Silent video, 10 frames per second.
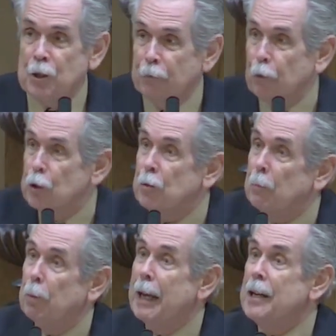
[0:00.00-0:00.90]
the
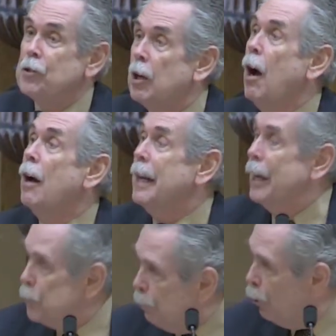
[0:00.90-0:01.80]
first place God
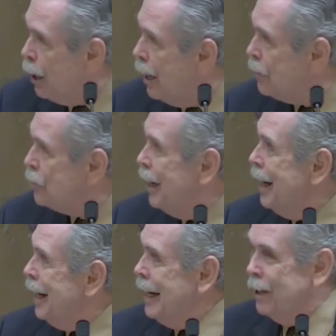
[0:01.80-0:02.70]
has put us.
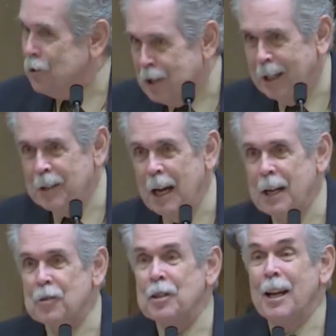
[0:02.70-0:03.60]
He has sent
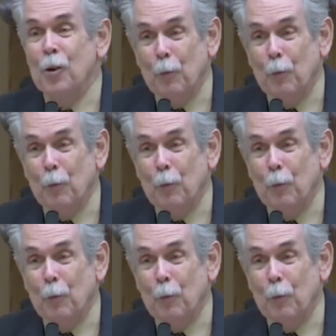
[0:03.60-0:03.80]
us.